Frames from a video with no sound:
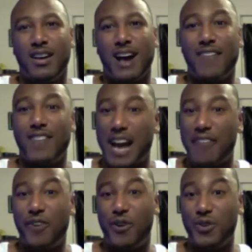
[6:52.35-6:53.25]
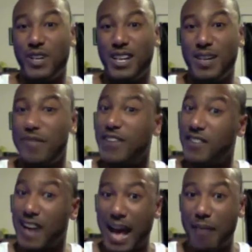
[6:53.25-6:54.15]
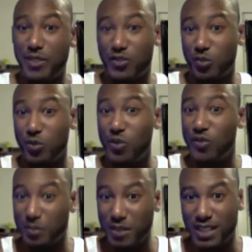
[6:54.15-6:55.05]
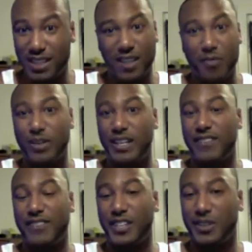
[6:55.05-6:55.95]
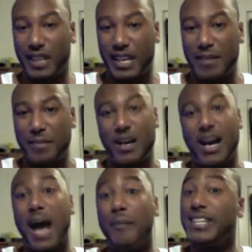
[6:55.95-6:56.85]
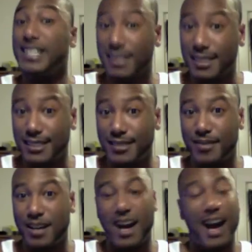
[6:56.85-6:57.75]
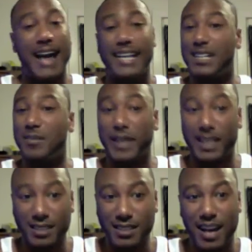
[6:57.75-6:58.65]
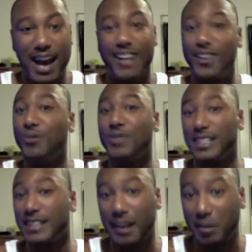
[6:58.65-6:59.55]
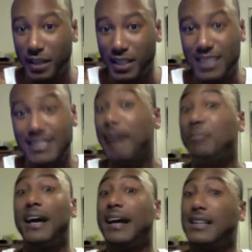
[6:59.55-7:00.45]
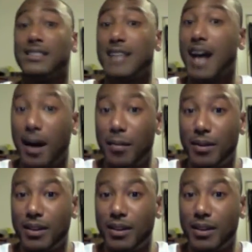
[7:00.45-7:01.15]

I have an iPhone. My favorite app is Remove 'em. I love playing that video game. I'm addicted. I can admit it. I don't need therapy because I'm not going to stop.